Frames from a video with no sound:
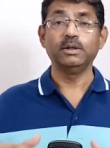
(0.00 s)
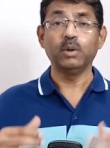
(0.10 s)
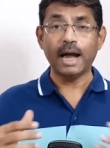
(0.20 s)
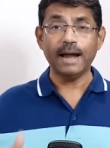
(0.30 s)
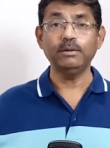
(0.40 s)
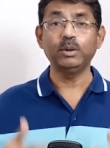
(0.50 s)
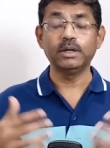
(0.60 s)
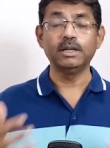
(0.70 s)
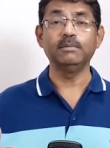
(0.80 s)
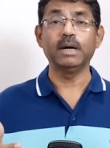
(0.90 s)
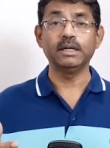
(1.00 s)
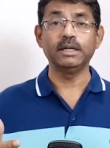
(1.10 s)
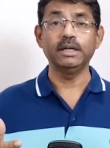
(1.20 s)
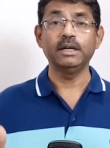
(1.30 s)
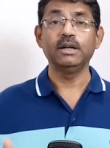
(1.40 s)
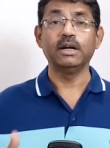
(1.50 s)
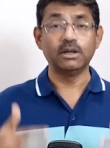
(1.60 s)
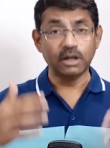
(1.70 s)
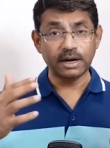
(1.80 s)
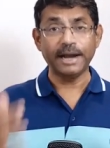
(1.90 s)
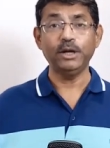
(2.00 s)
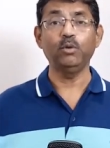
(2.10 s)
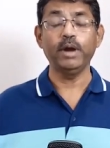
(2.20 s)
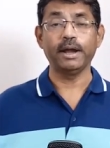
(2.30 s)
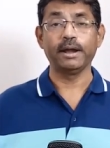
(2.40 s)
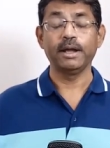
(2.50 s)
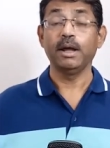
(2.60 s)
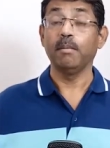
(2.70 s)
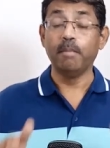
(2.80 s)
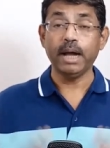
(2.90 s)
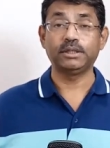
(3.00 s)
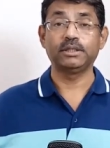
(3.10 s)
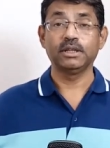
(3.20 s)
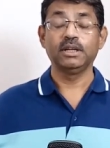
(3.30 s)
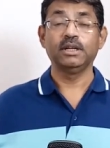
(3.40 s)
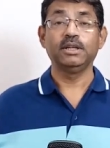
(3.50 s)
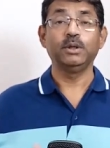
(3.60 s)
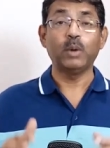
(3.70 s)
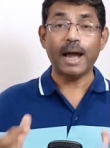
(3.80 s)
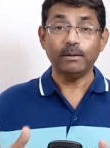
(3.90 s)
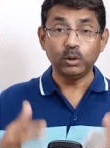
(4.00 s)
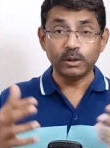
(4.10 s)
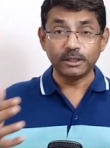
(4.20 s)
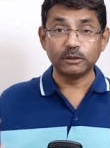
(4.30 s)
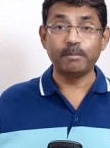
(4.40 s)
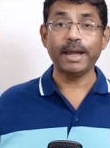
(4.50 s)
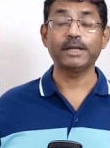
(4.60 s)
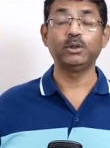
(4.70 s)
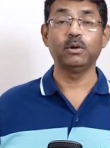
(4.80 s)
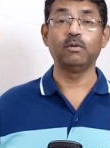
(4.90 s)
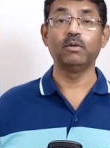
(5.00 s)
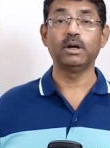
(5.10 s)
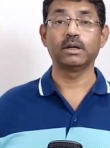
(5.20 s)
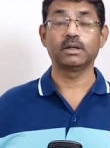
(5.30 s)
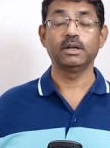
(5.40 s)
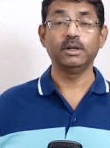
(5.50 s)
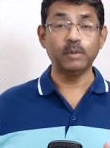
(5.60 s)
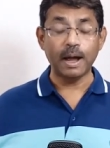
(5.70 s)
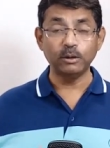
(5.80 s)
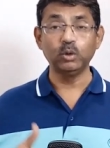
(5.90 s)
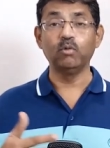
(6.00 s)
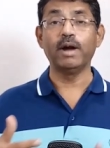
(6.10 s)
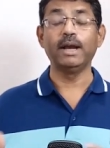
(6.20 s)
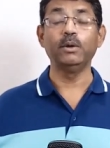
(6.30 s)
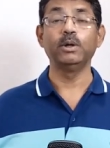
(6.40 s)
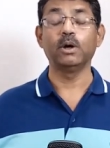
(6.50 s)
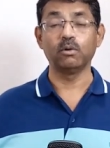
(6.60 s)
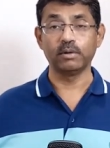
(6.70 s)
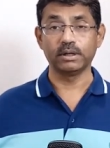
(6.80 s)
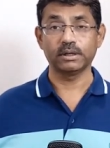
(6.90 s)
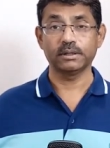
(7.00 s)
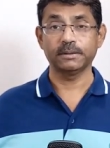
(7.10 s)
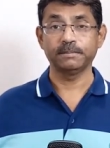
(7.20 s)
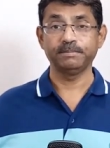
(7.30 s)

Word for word: you have to earn money the right way, but you have to respect your work. You have to value your work.